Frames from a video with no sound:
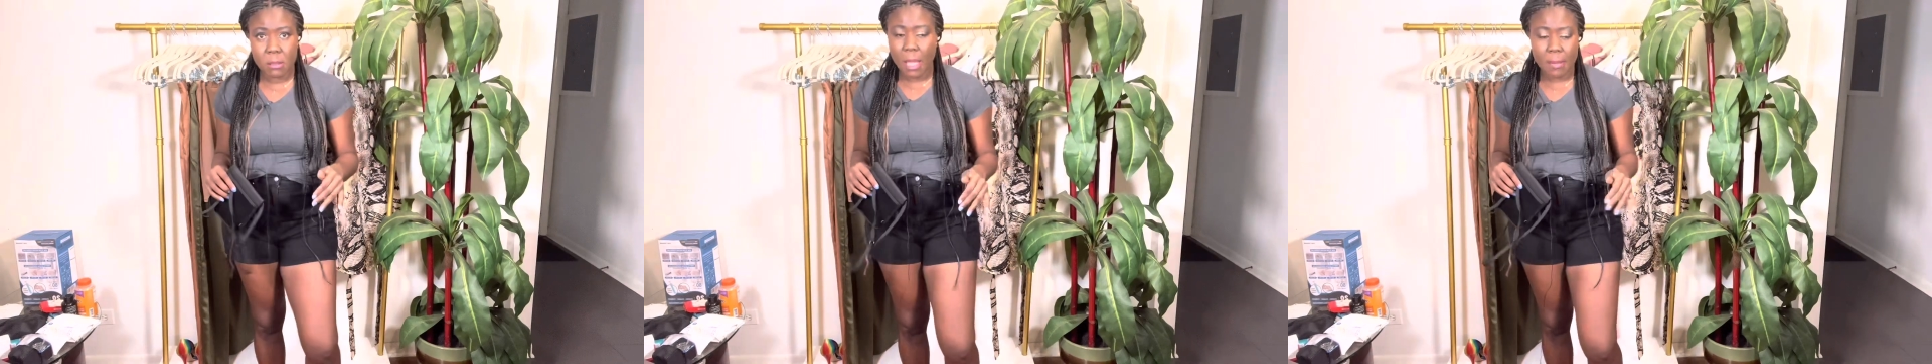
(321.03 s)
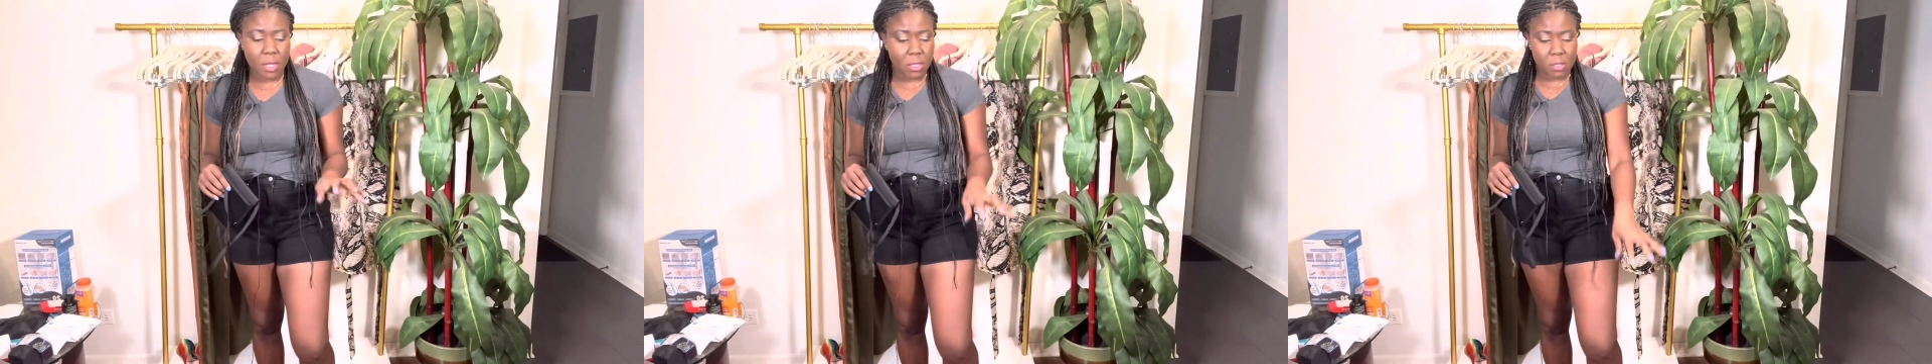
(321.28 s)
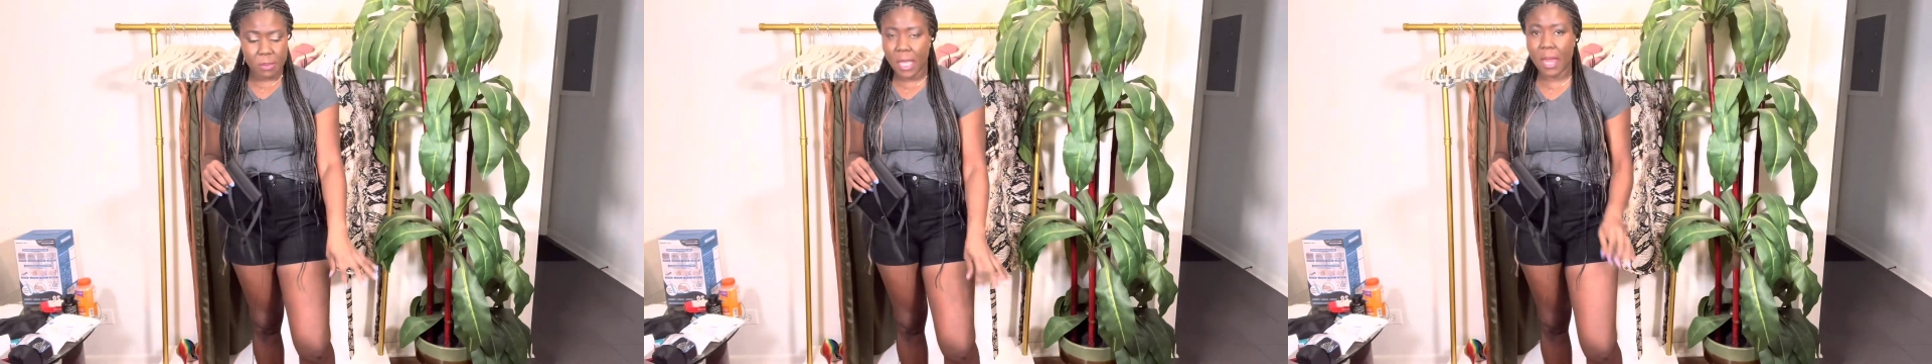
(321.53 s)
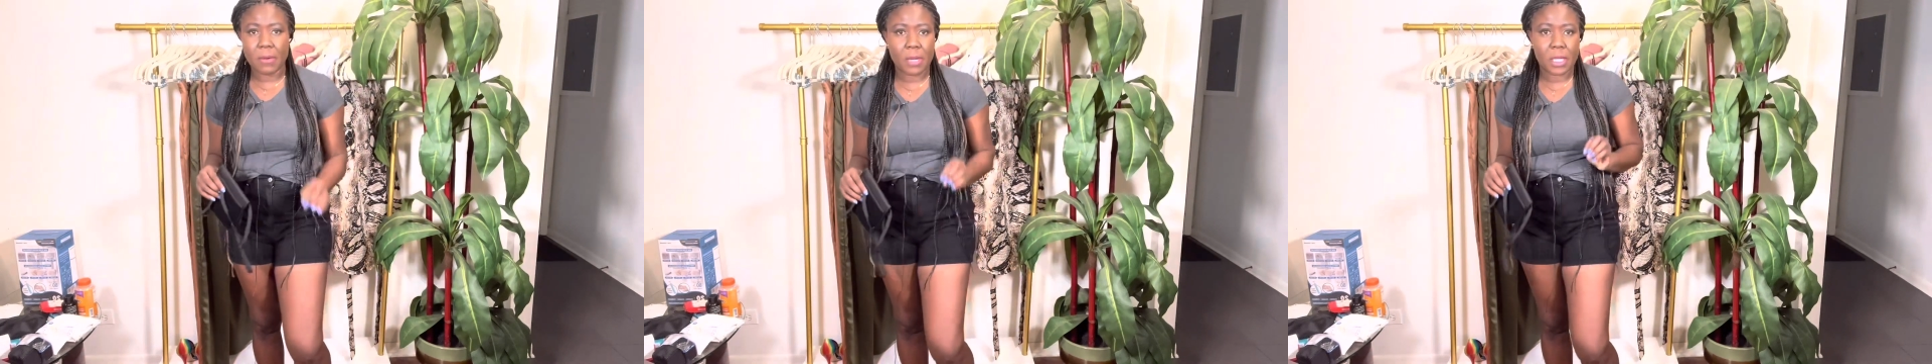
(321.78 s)
I'm not going to be
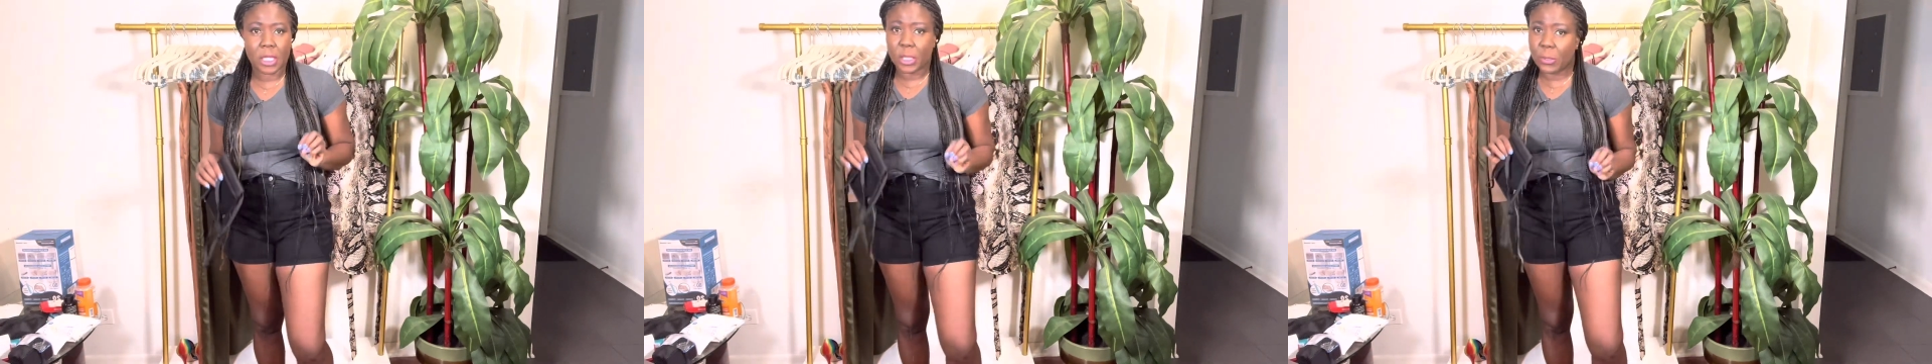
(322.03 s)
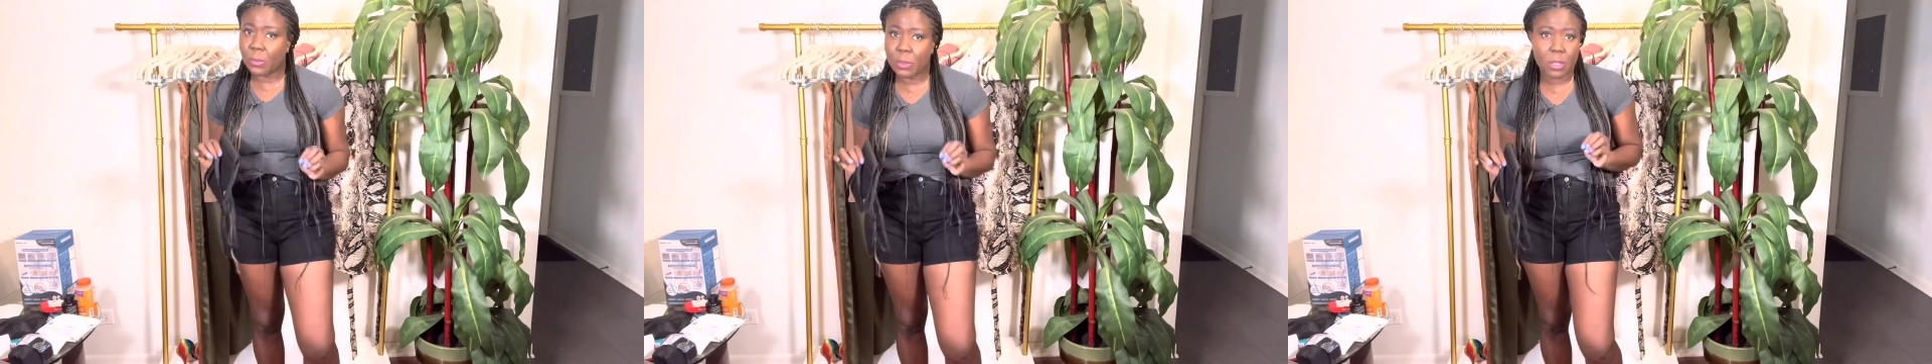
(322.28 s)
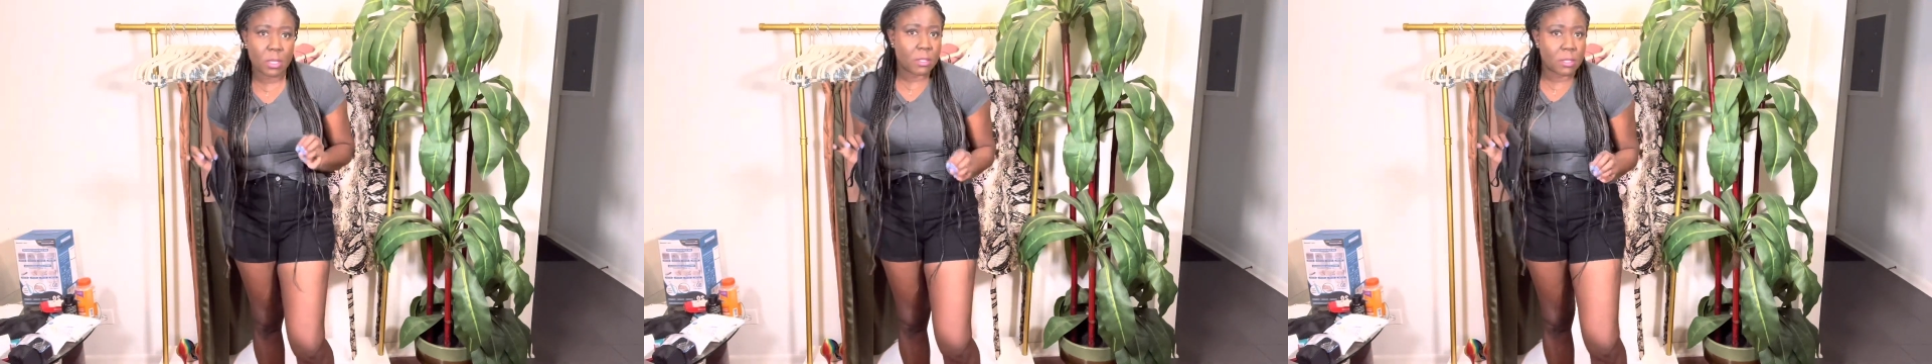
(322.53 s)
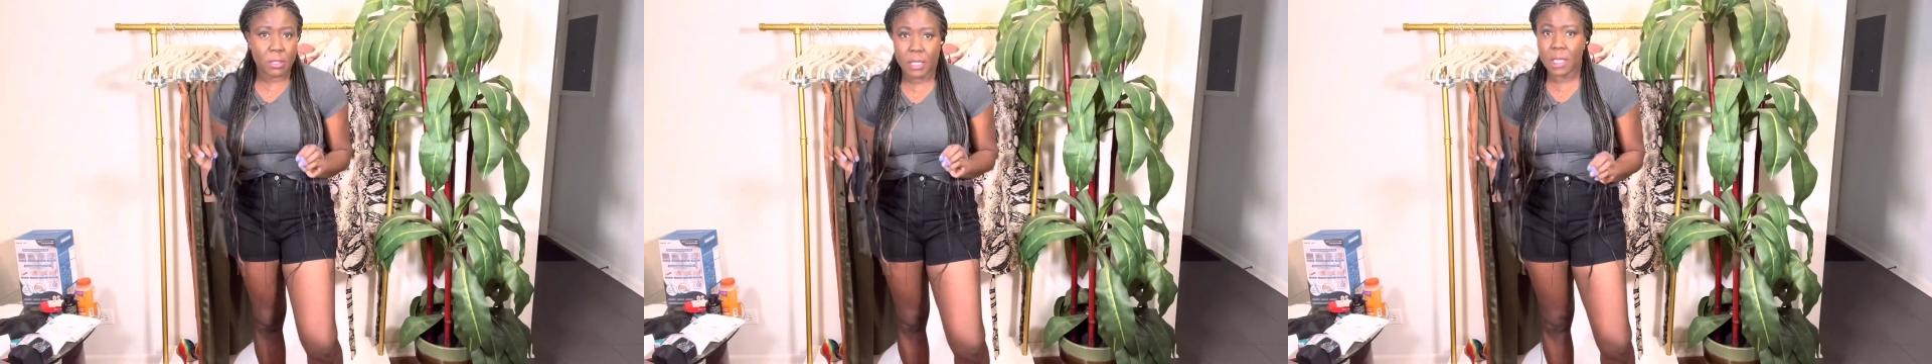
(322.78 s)
carrying any cute
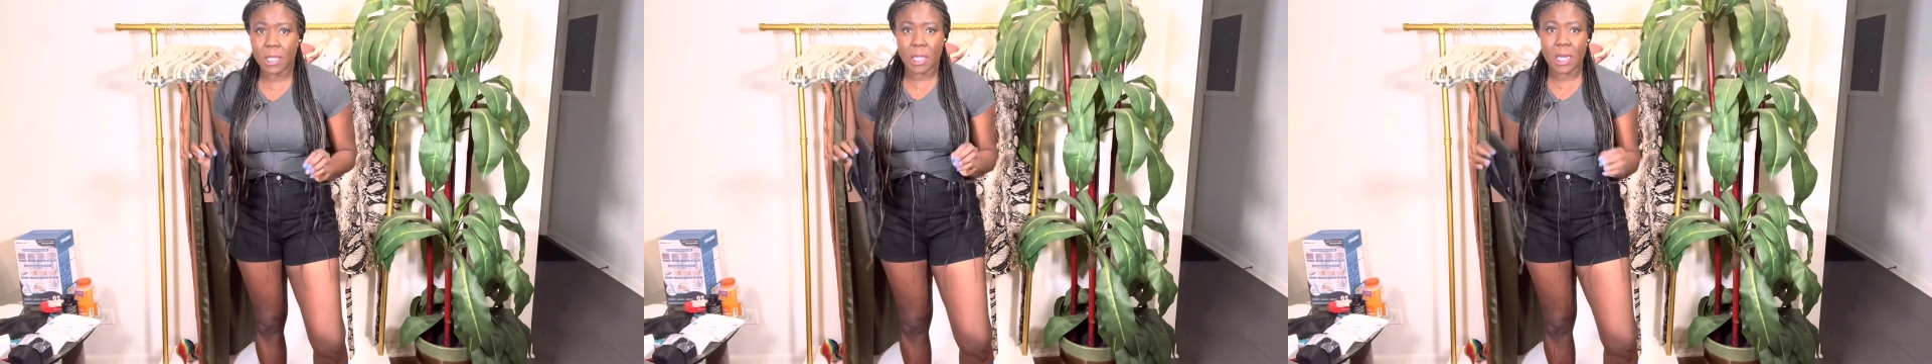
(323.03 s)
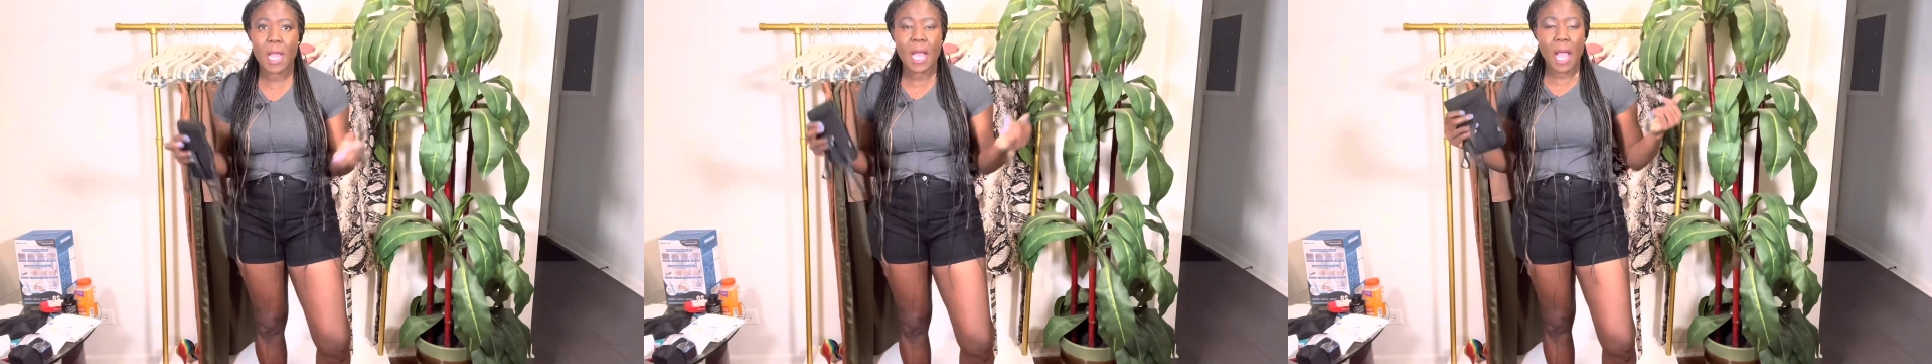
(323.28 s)
purse or anything.